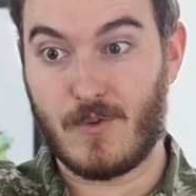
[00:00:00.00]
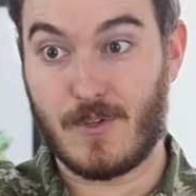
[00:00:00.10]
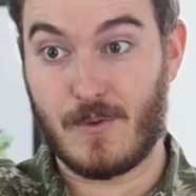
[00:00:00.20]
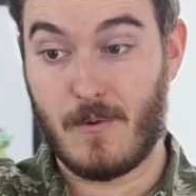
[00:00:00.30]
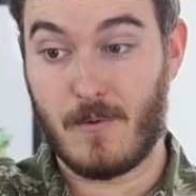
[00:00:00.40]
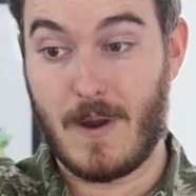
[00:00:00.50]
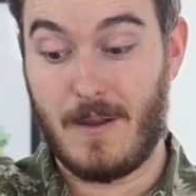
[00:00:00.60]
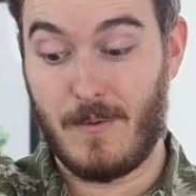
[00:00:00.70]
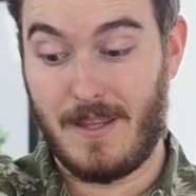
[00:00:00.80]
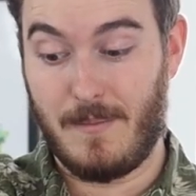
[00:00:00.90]
which was
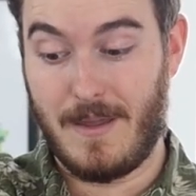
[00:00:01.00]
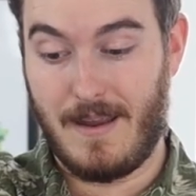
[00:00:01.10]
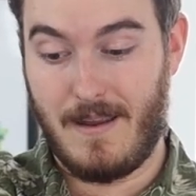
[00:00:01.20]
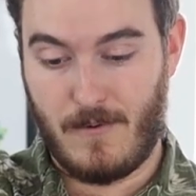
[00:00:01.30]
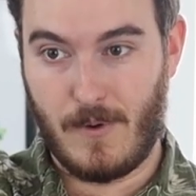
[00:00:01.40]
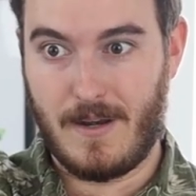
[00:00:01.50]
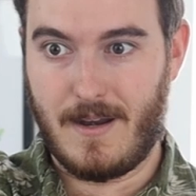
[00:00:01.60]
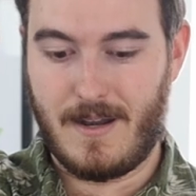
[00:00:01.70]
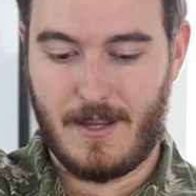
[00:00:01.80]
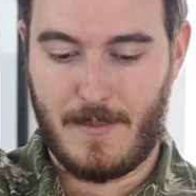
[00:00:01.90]
already really big.
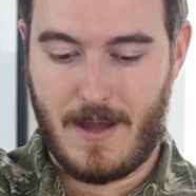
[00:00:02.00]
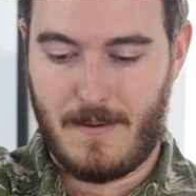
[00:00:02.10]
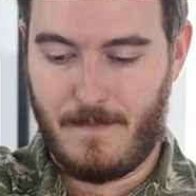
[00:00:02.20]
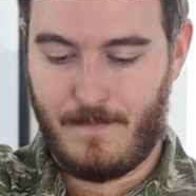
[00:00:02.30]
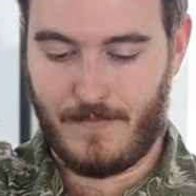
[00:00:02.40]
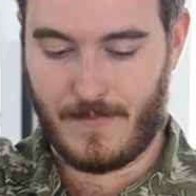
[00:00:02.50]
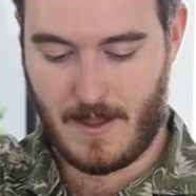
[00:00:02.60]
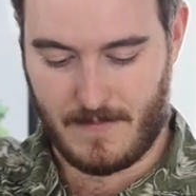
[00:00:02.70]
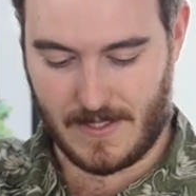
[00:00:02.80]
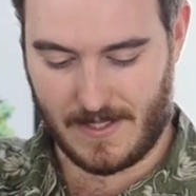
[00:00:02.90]
4090 on the bottom,
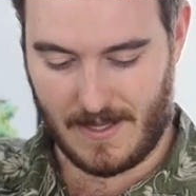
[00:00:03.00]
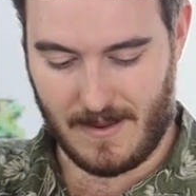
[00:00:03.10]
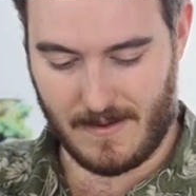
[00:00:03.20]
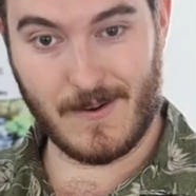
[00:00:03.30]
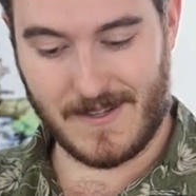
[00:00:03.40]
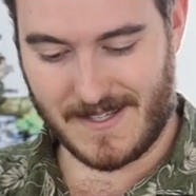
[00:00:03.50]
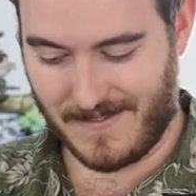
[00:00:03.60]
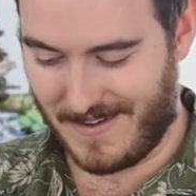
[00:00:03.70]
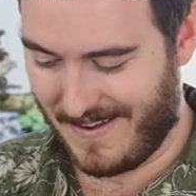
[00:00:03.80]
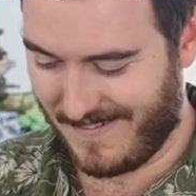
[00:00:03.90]
obviously,
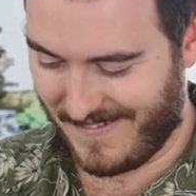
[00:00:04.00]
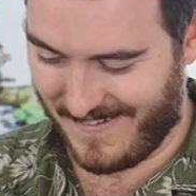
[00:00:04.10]
3070.